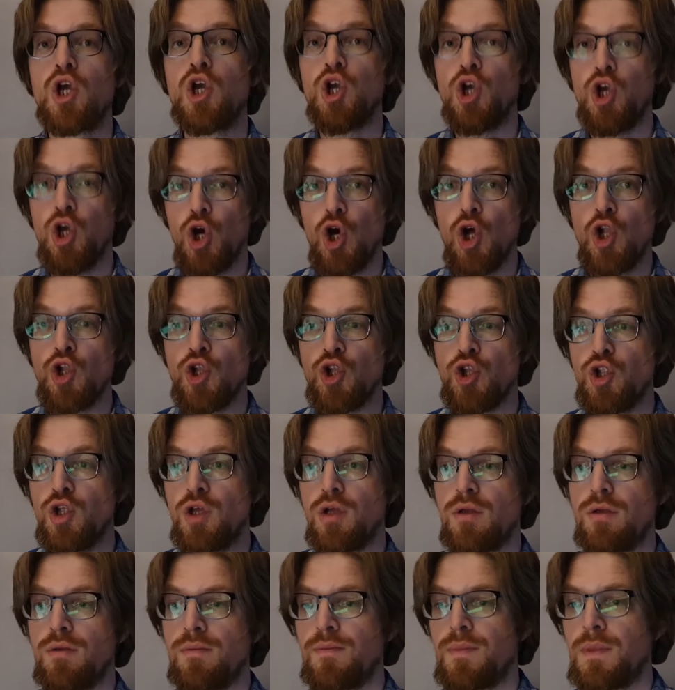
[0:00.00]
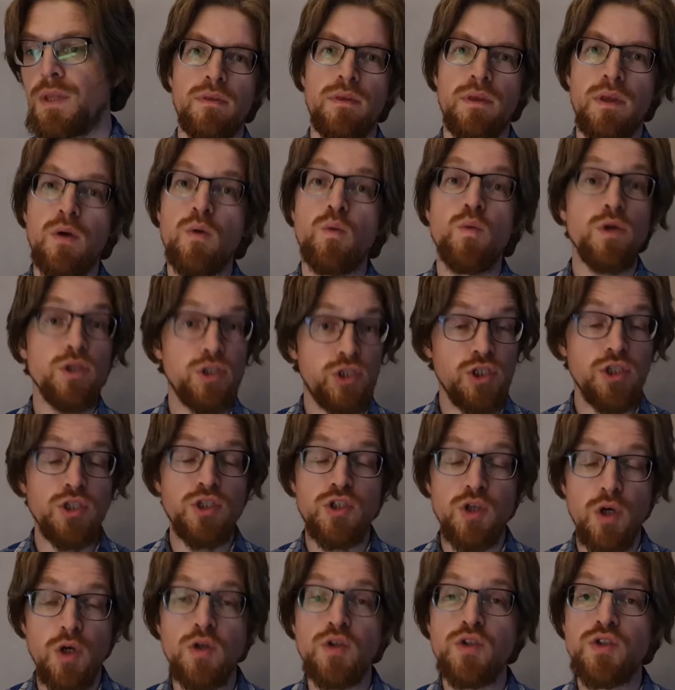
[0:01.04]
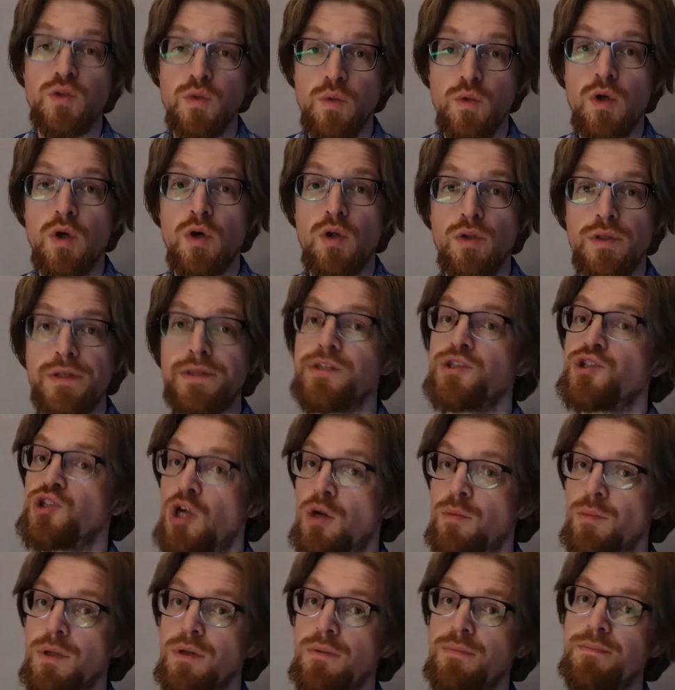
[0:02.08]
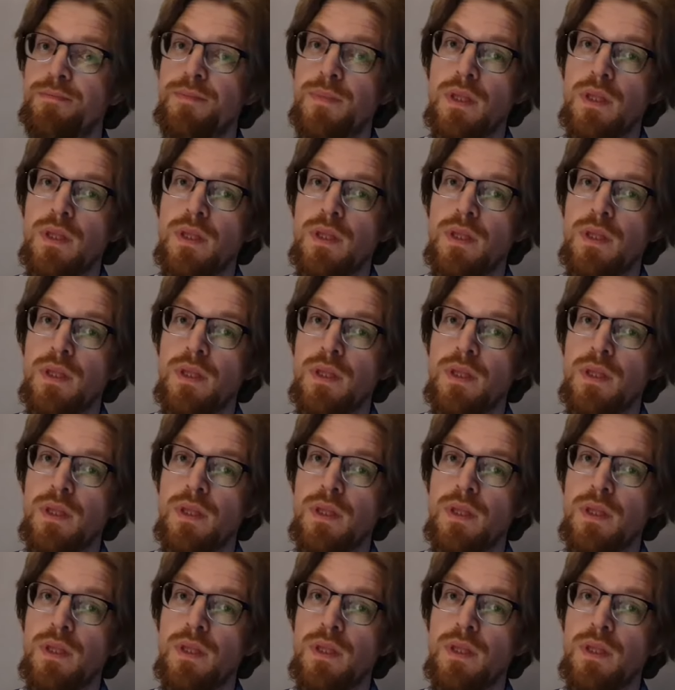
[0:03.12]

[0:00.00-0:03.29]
Köln, which it's also called in German